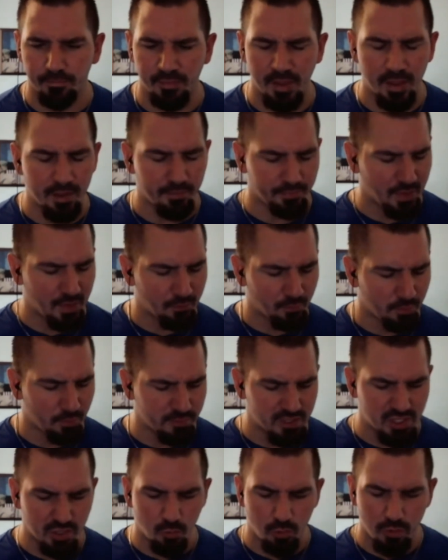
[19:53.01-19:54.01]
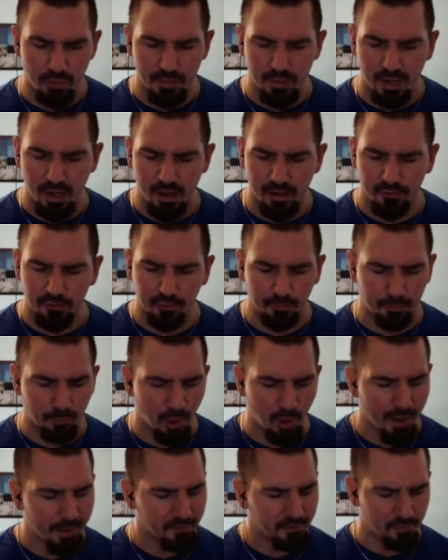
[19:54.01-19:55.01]
That one was the one that kind of
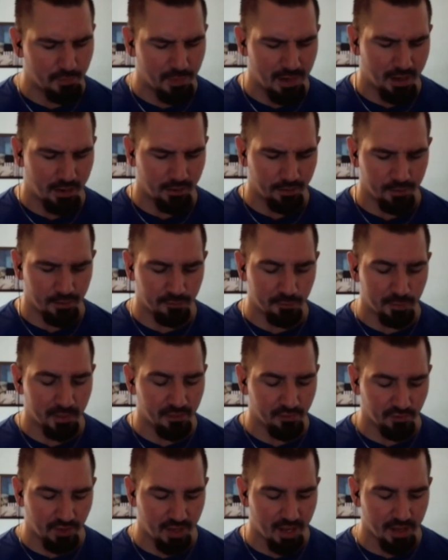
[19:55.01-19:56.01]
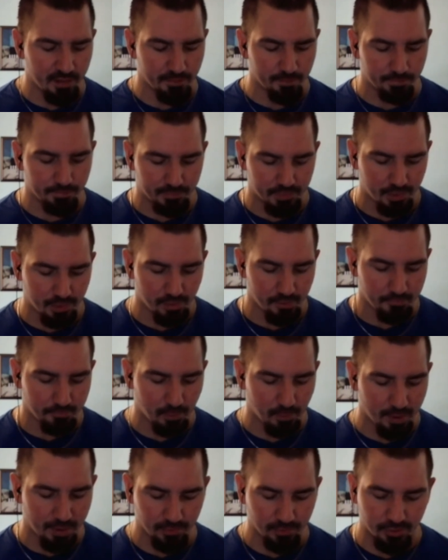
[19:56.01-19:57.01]
surprised me out of this because again, Cliff
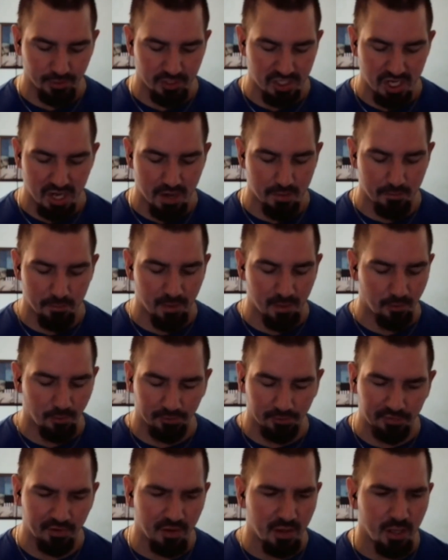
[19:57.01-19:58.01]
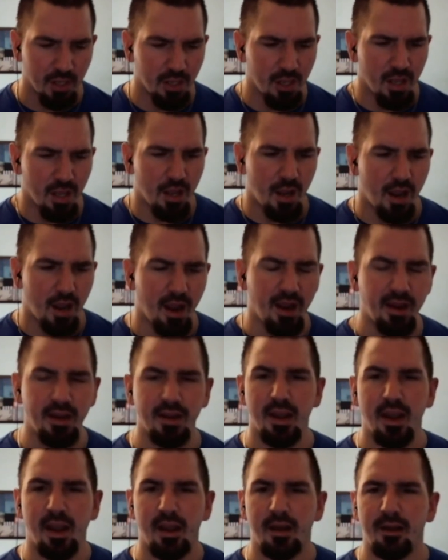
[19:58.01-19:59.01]
Branch and Sam Mills,
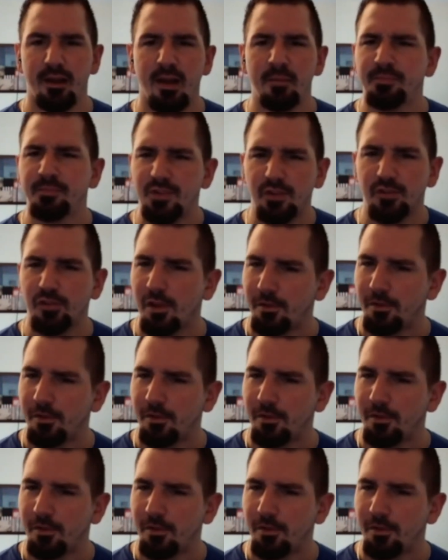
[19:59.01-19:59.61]
I'm just